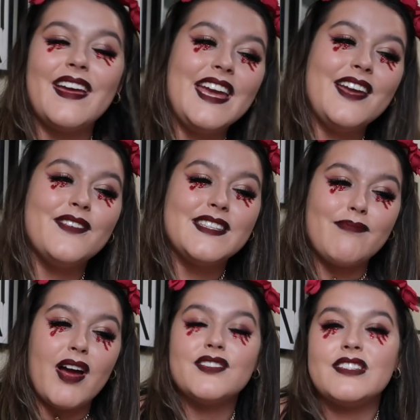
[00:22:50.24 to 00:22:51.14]
Eve has
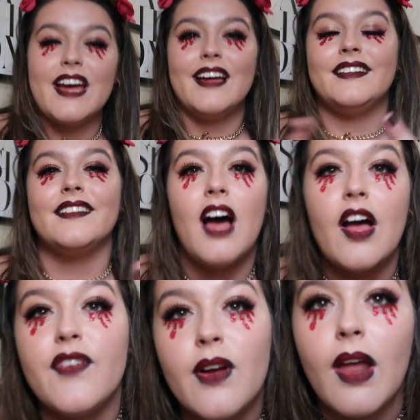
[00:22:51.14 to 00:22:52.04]
smashed it.
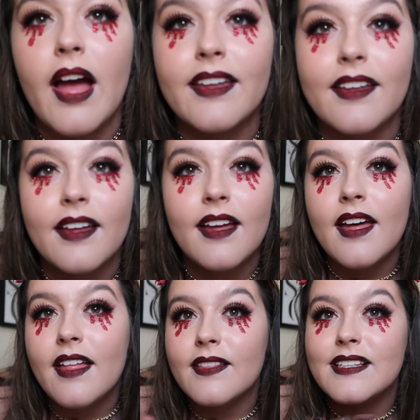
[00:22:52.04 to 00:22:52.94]
I feel like
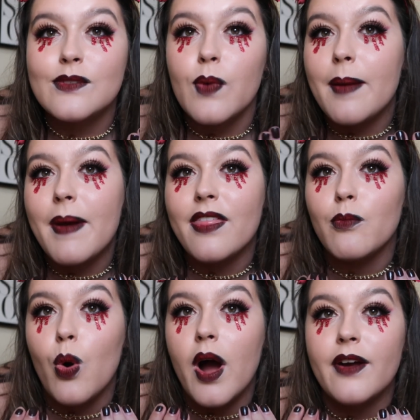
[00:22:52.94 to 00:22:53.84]
this is way better
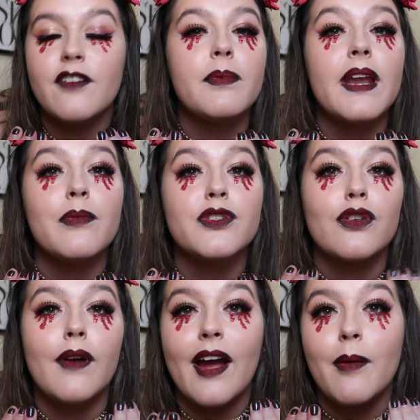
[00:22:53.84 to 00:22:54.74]
than what I would have been able to
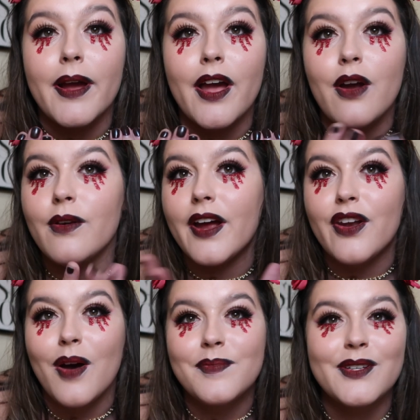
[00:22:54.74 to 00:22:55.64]
create on my own. I
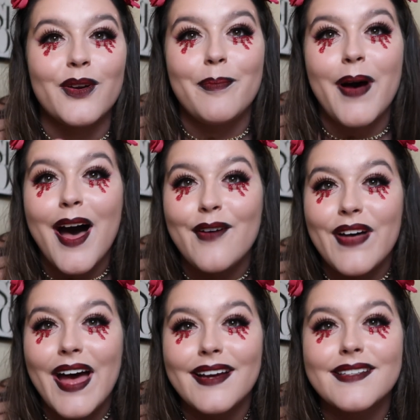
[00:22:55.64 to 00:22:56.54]
know I'm still not
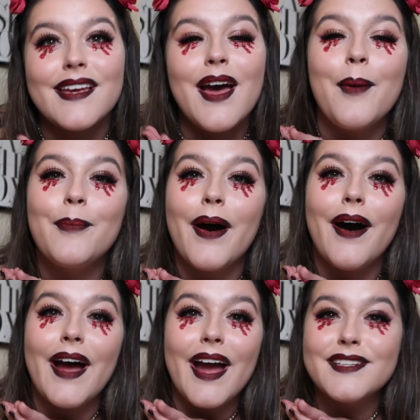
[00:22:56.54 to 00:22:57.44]
perfect,
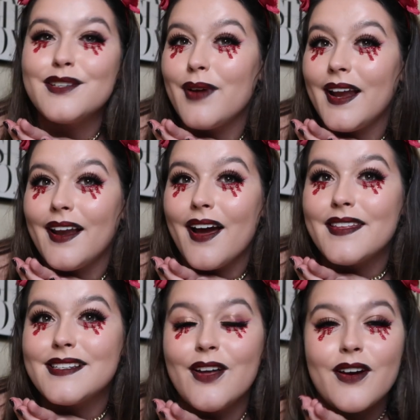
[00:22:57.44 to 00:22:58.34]
but I actually really like
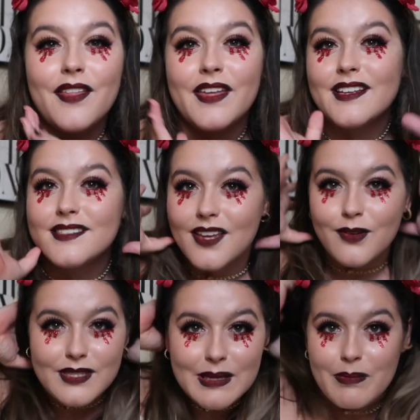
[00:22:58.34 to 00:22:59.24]
this look. I think it's
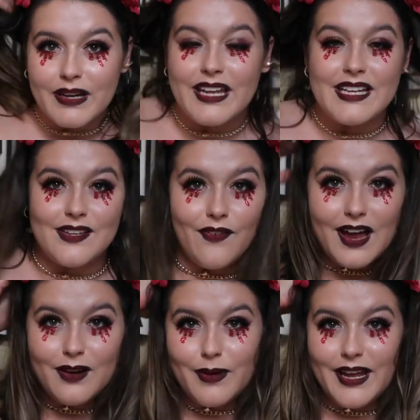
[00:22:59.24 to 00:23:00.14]
so simple and easy for
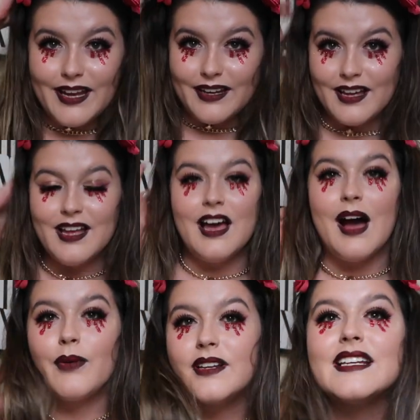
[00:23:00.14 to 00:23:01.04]
Halloween.
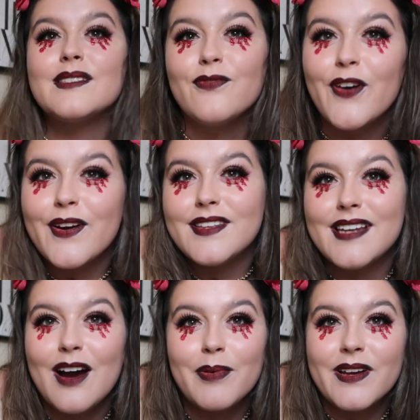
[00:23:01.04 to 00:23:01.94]
I want to take some photos
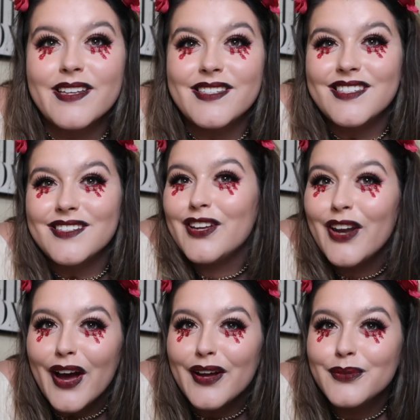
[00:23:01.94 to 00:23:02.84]
now because, you
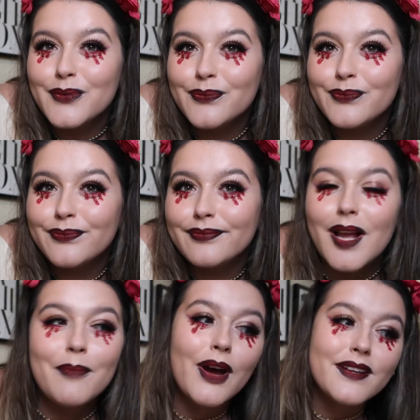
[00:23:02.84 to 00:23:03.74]
know,
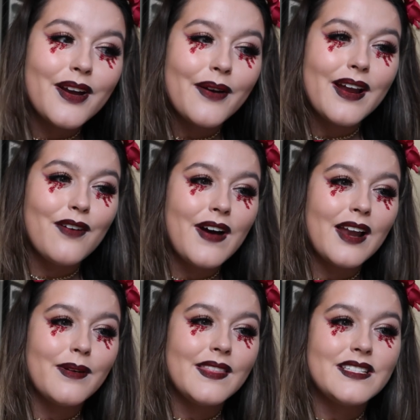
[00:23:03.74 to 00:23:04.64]
I'm not going out for
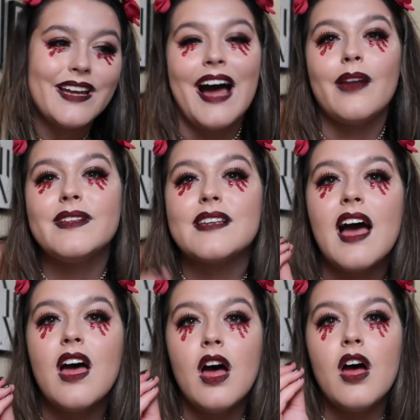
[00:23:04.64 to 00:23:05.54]
Halloween this year.
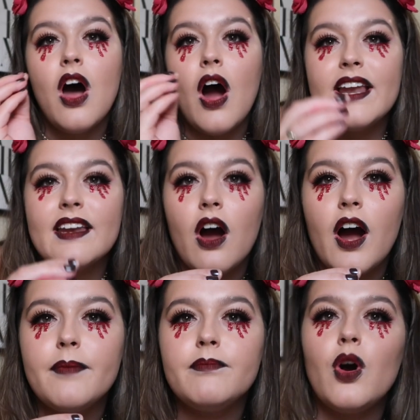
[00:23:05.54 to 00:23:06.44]

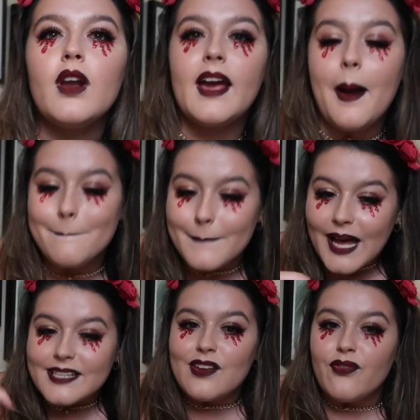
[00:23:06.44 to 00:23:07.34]
I'm not like a
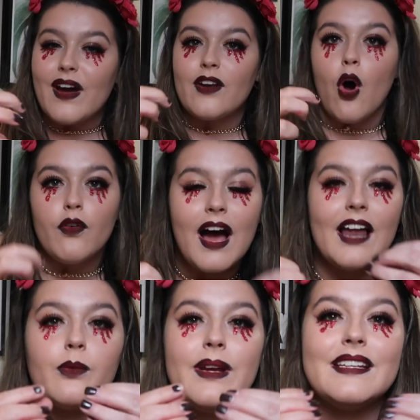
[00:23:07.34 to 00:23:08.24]
massive fan of
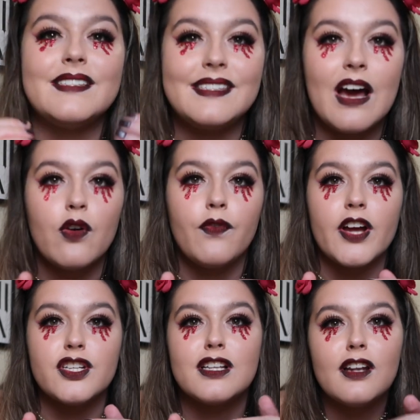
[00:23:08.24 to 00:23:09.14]
Halloween itself.
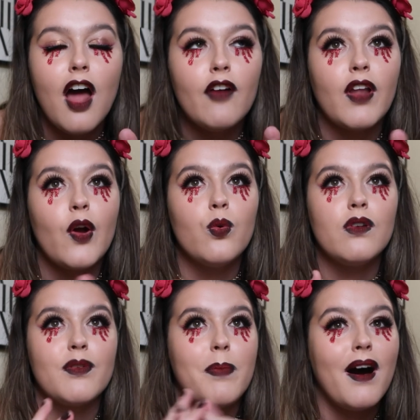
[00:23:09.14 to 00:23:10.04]
I just love like all
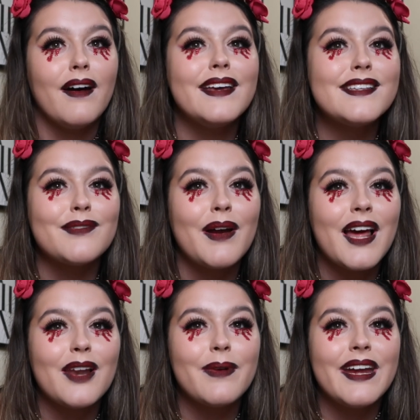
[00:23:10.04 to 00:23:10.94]
of the parties around
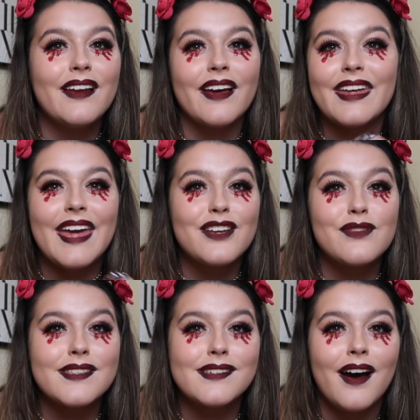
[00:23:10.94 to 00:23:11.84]
Halloween, like and getting
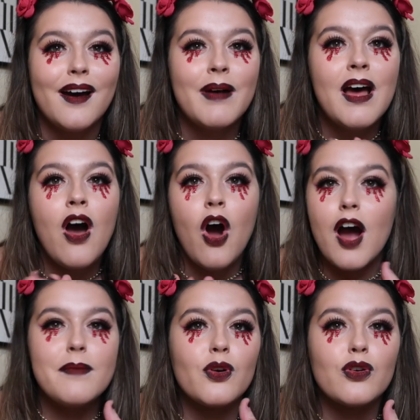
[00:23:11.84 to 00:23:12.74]
dressed up.
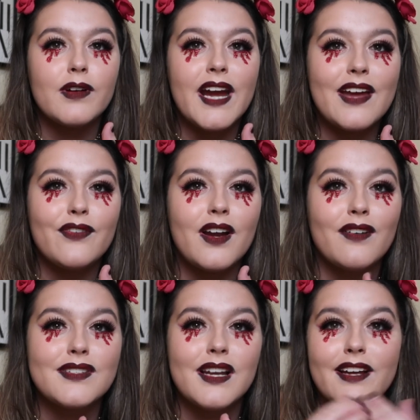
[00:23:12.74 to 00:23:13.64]
I'm not creative
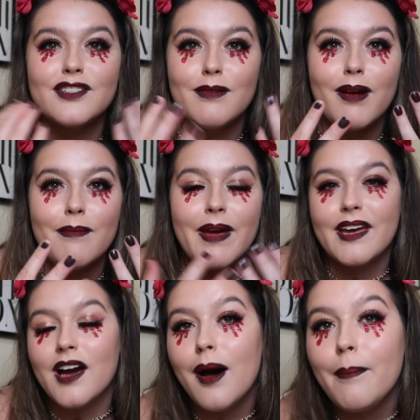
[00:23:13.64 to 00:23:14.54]
enough to like DIY
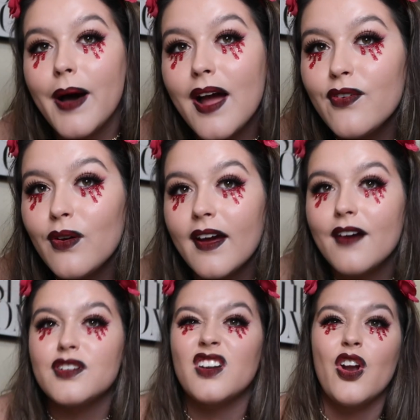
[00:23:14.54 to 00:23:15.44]
makeup, but I feel like
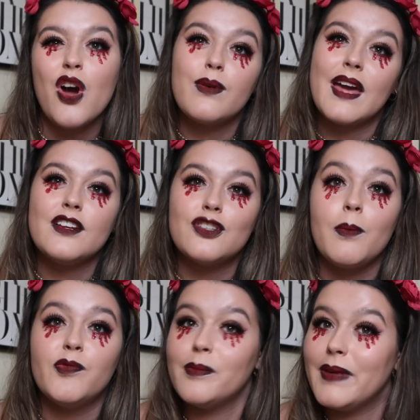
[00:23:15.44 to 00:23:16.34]
I've done an okay
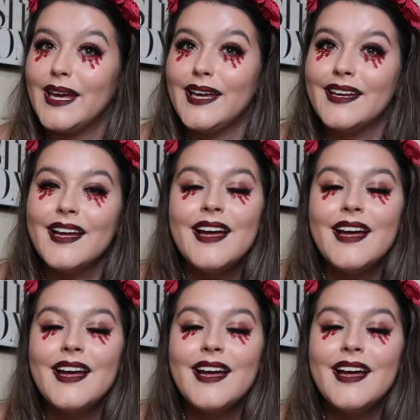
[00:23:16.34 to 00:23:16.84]
job for me.